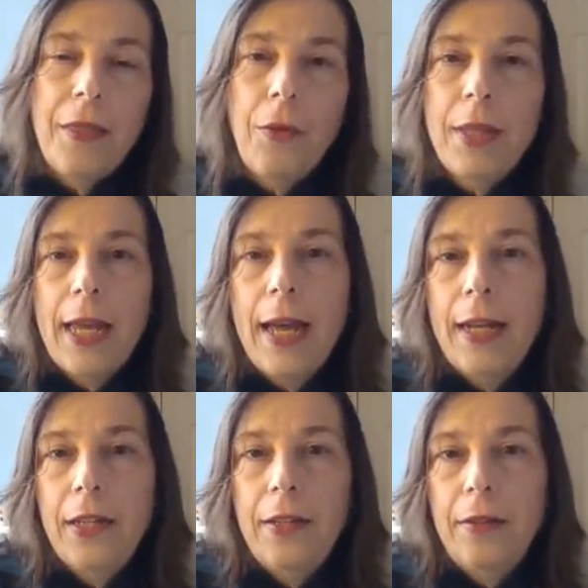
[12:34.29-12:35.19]
I think when they
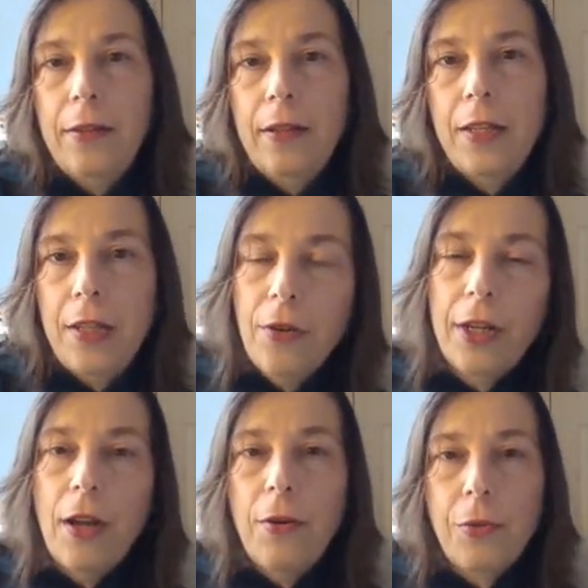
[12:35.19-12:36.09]
had it a
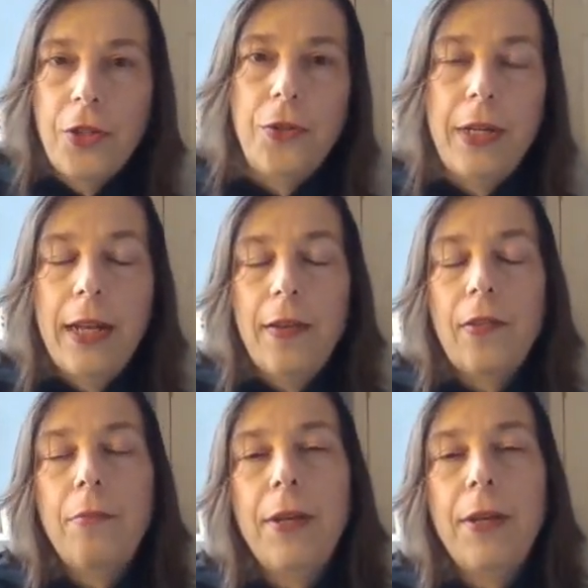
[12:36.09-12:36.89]
year ago, it was 2 days,